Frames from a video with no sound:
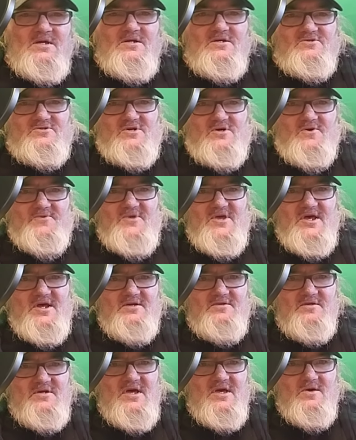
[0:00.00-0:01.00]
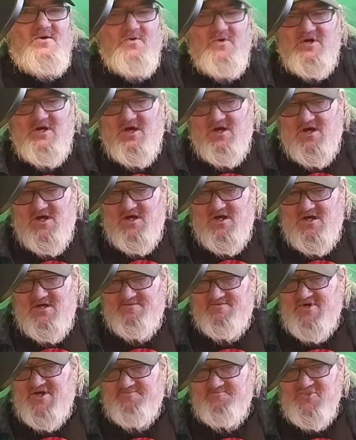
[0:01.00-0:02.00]
So then, uh,
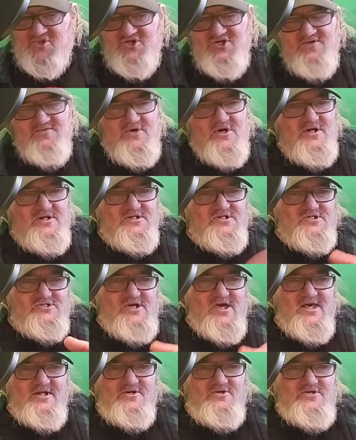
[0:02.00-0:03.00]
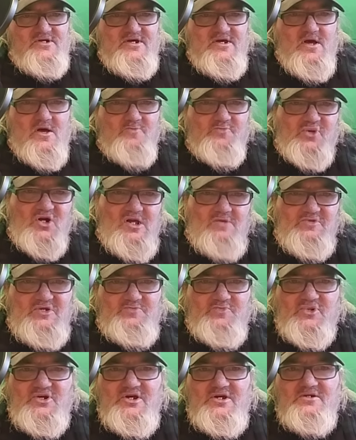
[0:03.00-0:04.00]
I believe on Saturday, I'll probably
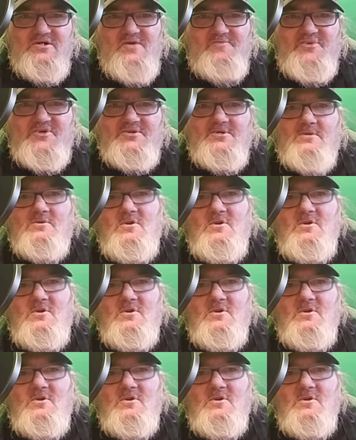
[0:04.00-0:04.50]
bring it up in the